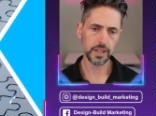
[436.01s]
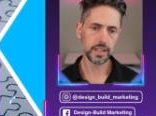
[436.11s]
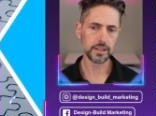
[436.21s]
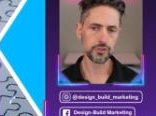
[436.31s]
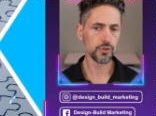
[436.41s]

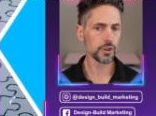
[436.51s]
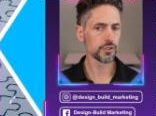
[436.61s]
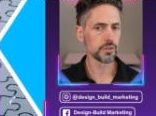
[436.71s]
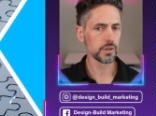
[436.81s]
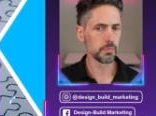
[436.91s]
Getting a
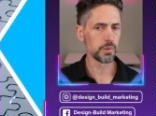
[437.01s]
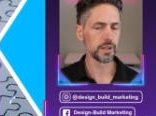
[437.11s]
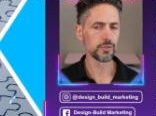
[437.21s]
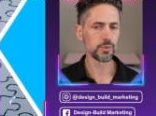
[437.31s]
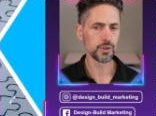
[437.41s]
structure in
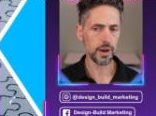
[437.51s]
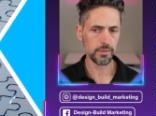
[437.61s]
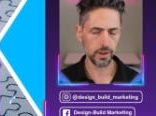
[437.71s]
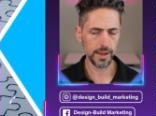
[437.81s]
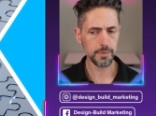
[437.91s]
place where you have
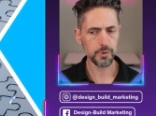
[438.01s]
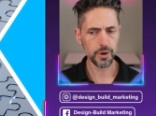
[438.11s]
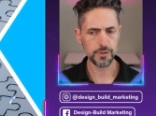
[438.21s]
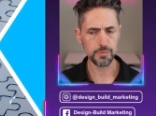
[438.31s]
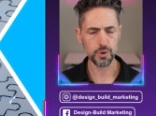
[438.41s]
a
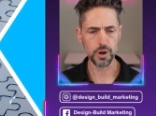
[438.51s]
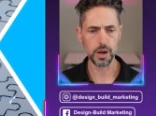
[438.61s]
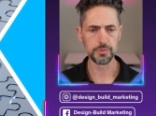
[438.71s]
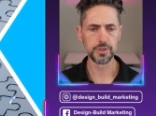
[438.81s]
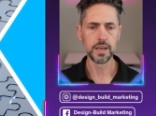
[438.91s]
library of
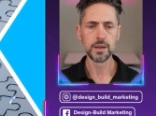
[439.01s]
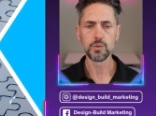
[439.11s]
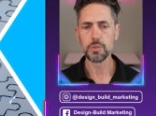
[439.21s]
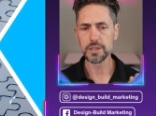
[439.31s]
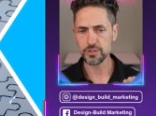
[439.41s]
prompts
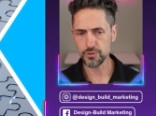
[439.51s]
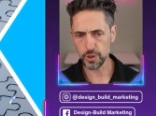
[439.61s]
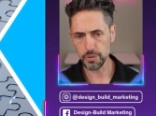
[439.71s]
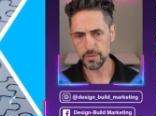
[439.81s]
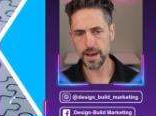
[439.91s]
will be
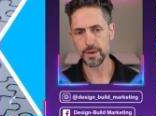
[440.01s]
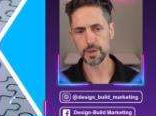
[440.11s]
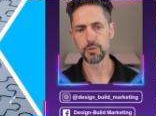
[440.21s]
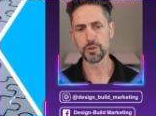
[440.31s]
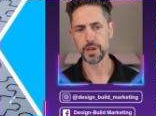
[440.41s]
extremely
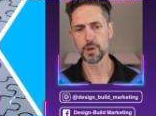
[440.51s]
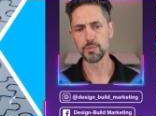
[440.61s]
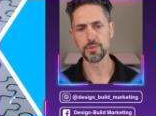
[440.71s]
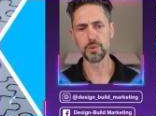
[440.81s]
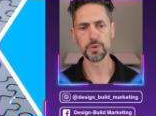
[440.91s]
valuable and
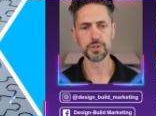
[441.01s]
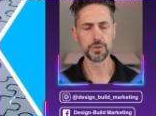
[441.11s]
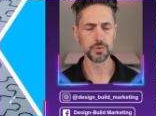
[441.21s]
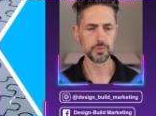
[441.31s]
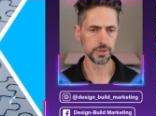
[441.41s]
helpful when
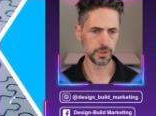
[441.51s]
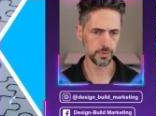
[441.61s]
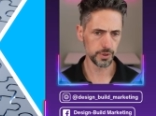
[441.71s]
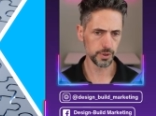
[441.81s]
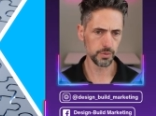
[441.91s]
you
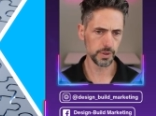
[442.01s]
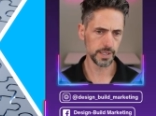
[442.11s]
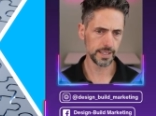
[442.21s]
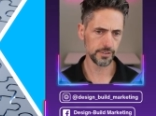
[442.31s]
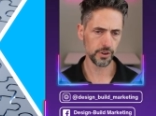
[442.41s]
do want
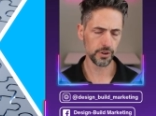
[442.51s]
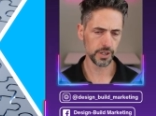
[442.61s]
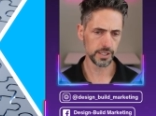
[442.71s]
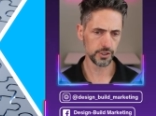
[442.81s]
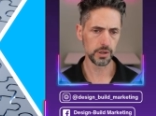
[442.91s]
to get
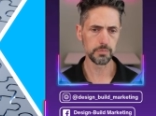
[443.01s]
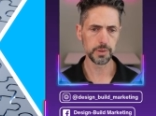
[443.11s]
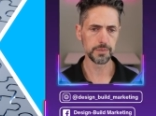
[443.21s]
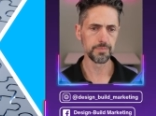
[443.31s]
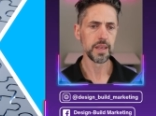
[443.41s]
started and jump
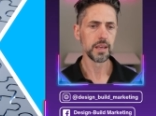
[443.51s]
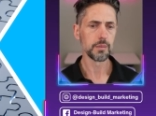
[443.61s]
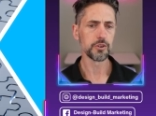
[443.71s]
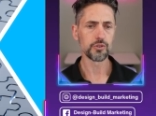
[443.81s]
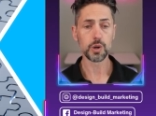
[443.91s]
in.
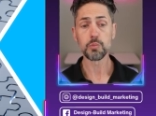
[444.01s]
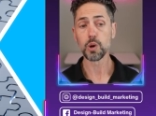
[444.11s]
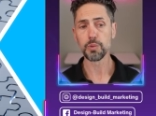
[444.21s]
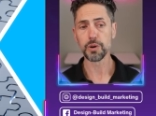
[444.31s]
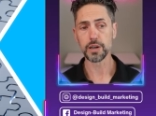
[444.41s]
Make sure you're
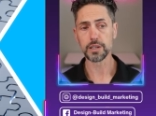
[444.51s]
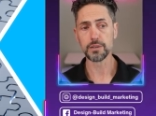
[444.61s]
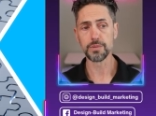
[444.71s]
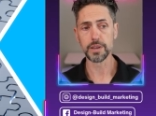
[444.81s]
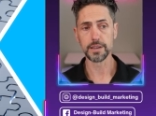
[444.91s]
more
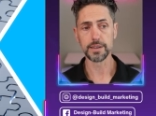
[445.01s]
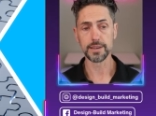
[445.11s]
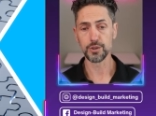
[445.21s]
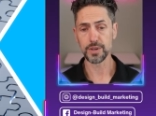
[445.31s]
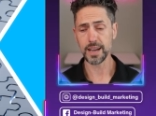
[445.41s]
productive and
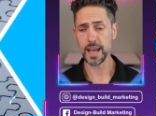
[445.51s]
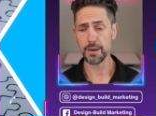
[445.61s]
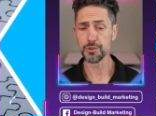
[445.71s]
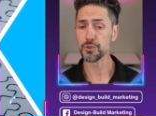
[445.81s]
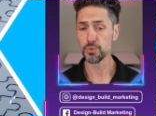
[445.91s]
you kind of
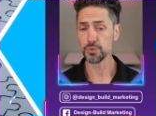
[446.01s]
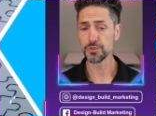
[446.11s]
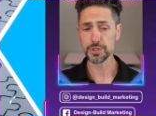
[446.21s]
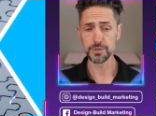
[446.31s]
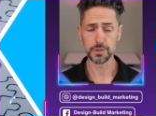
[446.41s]
have the tools
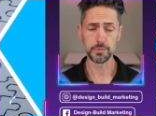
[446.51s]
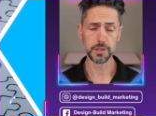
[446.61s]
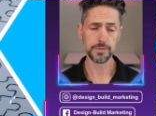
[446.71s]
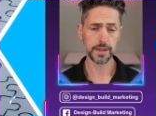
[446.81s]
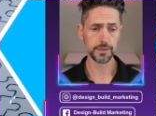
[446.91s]
to be
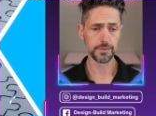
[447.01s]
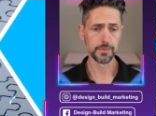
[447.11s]
effective.